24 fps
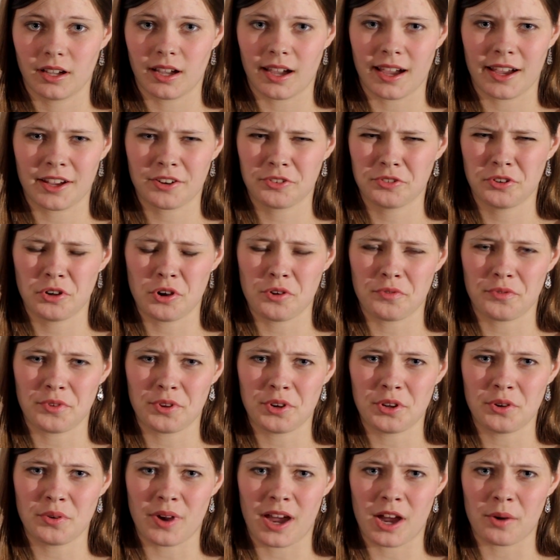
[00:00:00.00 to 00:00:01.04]
I don't know if he
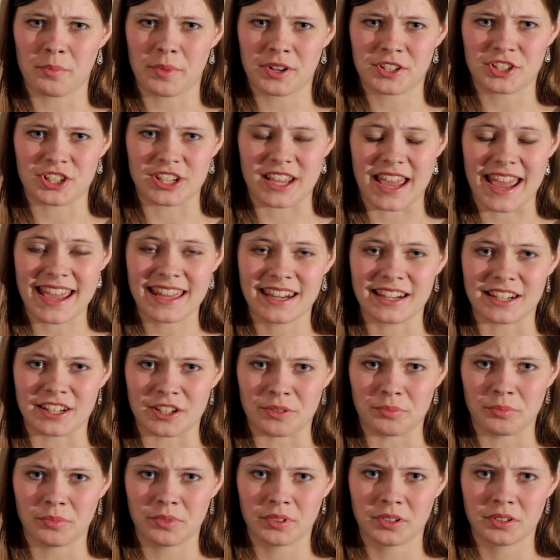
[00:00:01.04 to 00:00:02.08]
knew how much he hated
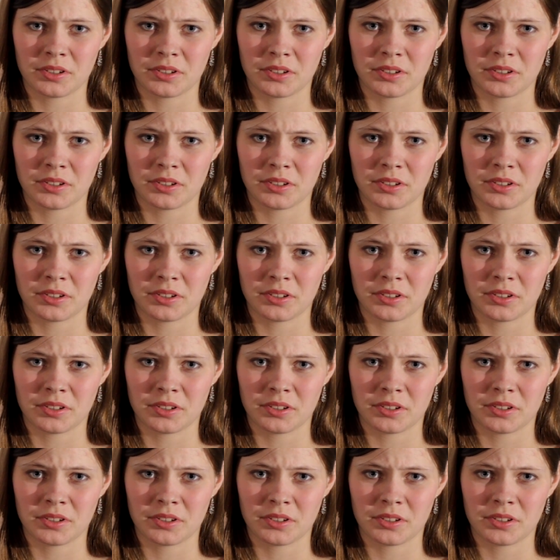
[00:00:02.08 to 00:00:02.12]
him.